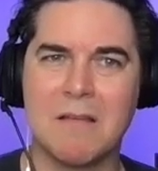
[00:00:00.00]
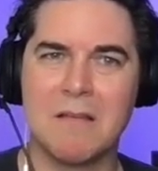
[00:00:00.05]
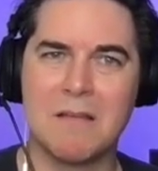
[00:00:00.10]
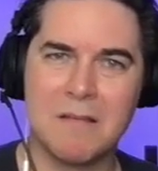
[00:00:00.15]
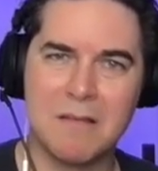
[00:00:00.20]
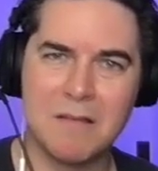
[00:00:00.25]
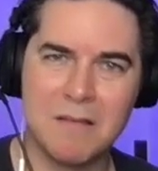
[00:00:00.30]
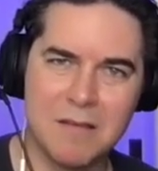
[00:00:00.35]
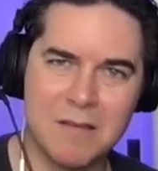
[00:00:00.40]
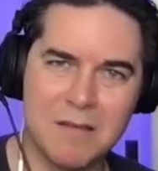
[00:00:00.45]

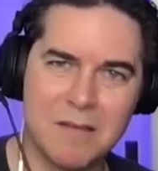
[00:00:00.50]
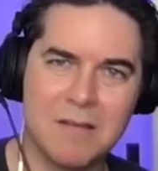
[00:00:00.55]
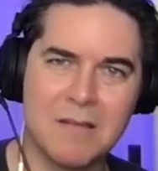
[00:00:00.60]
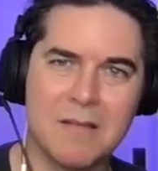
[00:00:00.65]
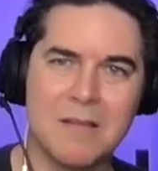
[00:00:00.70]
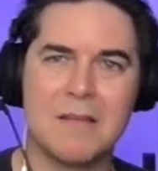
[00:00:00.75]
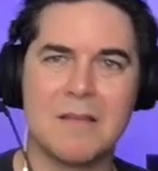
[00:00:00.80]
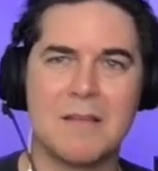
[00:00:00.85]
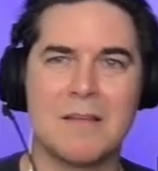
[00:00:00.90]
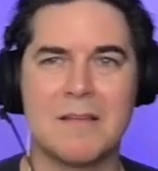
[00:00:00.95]

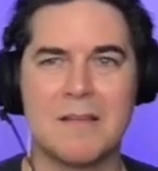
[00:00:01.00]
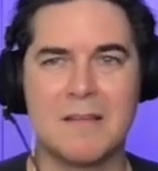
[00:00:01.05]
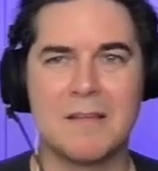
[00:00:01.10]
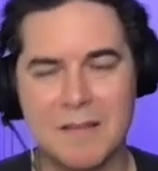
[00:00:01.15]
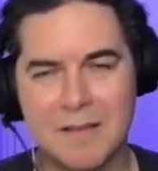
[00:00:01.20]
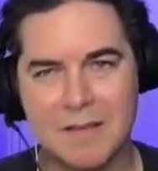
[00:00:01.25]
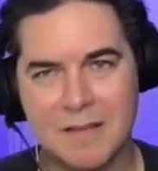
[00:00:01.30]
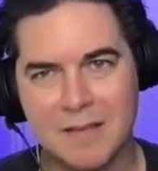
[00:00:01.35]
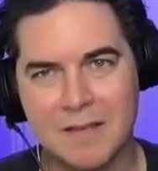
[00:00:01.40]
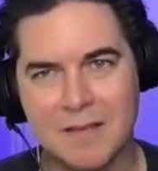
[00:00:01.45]

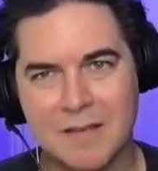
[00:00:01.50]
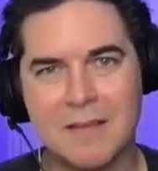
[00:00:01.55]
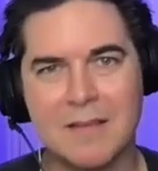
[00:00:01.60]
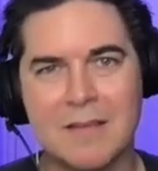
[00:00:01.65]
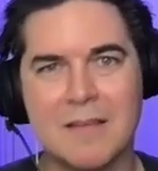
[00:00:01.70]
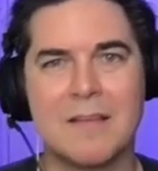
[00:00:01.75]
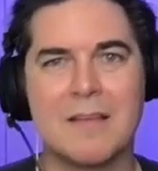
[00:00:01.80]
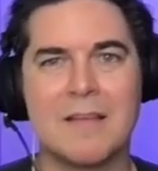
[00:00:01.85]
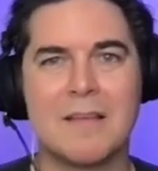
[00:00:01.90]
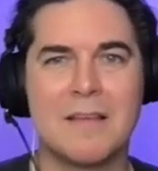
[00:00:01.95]
The person shown says nothing.